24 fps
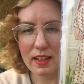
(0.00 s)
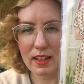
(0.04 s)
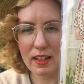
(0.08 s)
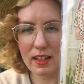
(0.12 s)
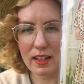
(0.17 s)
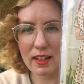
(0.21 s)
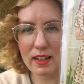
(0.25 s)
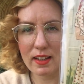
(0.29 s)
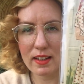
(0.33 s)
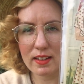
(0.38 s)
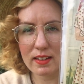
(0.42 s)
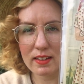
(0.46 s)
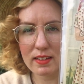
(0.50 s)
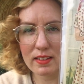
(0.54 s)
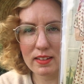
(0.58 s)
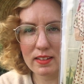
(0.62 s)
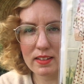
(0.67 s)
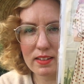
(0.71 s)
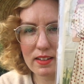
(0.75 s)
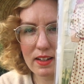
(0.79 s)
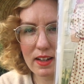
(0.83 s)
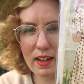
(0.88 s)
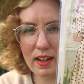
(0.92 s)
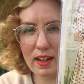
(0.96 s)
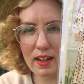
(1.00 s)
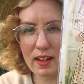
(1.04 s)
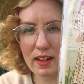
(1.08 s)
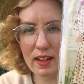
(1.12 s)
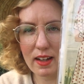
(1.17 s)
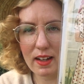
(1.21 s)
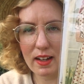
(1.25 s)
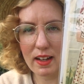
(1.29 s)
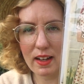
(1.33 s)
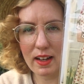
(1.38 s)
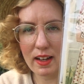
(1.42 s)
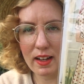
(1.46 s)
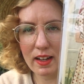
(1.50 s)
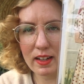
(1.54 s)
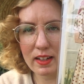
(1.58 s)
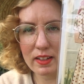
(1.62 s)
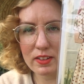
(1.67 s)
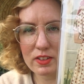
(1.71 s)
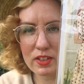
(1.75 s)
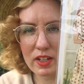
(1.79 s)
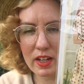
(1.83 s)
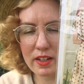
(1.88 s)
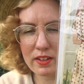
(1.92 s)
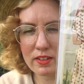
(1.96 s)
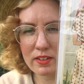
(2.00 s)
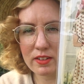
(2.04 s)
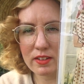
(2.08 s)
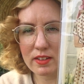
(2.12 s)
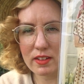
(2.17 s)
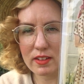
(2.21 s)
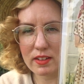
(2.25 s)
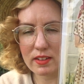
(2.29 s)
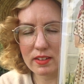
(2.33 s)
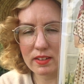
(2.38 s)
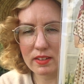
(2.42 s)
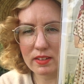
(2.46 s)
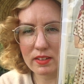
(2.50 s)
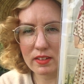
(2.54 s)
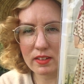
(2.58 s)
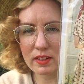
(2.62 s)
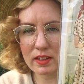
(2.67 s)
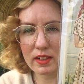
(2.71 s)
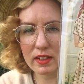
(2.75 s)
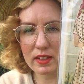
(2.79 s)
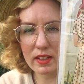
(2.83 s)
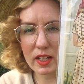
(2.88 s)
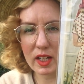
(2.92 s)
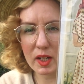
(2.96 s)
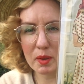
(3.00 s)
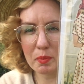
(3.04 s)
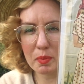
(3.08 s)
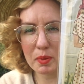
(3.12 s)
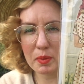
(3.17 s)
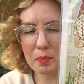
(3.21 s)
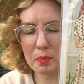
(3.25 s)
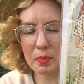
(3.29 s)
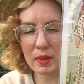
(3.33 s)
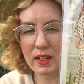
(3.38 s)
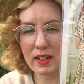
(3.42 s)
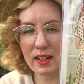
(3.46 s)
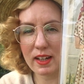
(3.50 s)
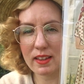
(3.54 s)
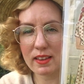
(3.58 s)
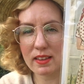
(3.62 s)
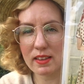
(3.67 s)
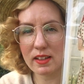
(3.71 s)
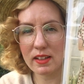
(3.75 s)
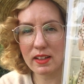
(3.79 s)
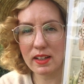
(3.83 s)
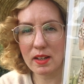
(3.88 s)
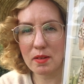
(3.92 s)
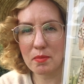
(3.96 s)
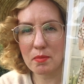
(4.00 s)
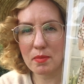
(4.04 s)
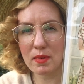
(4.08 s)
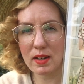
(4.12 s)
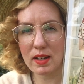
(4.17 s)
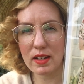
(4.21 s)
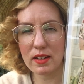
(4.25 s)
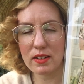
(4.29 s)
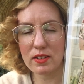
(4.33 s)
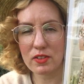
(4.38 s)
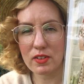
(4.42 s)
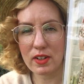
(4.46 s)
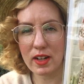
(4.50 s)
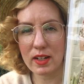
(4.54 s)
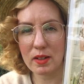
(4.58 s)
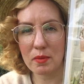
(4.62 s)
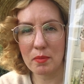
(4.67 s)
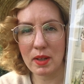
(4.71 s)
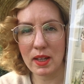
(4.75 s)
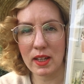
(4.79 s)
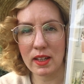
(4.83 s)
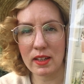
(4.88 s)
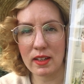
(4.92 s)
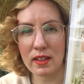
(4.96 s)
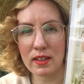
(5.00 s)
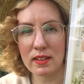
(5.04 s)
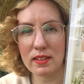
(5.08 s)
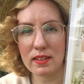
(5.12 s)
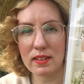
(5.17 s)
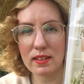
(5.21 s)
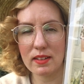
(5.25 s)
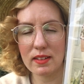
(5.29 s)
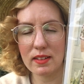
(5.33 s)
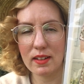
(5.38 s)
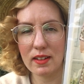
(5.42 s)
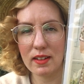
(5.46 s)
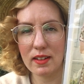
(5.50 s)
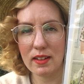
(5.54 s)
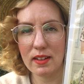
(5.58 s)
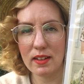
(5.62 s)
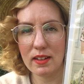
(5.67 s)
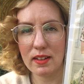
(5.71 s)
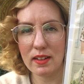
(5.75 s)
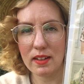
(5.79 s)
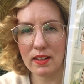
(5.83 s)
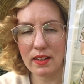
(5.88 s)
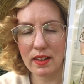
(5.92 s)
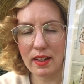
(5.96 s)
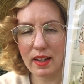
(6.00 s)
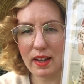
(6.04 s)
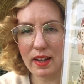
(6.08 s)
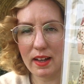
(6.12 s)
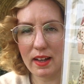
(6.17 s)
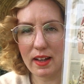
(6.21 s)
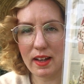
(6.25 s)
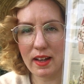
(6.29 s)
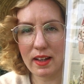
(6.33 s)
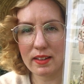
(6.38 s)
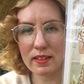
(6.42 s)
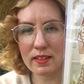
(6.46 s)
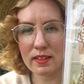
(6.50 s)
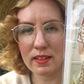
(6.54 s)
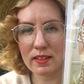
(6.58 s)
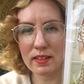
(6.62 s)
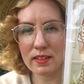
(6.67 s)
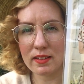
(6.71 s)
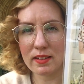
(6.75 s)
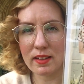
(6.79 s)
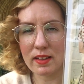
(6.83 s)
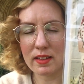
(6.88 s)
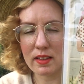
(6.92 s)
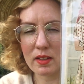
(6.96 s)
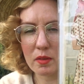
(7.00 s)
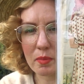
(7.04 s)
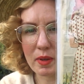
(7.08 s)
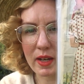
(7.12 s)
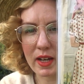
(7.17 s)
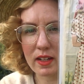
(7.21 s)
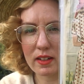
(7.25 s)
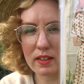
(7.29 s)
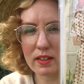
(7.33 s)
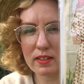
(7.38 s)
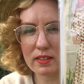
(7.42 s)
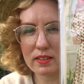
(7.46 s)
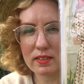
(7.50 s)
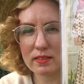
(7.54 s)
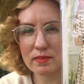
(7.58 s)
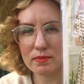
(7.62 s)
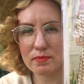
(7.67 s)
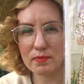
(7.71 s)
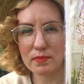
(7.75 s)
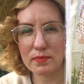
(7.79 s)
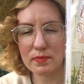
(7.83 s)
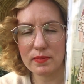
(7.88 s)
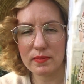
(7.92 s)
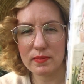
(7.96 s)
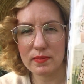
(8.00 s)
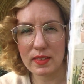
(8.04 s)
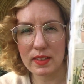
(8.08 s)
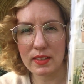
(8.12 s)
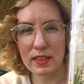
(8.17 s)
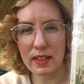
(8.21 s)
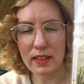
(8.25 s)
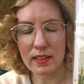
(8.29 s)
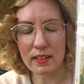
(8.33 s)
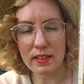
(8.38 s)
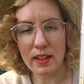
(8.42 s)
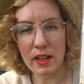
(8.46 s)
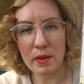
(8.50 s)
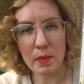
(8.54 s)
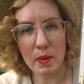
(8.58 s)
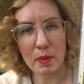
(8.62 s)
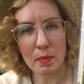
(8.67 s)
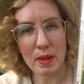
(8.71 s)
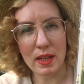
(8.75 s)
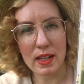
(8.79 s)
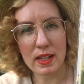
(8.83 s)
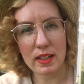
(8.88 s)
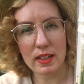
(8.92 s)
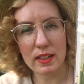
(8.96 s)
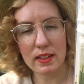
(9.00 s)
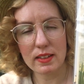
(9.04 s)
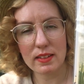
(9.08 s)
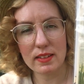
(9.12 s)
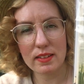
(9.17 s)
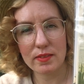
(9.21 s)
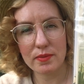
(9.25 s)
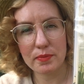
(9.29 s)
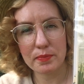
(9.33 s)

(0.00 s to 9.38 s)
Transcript: and I changed the skirt up, but I think I might try to make it as is in the pattern the next time I make it.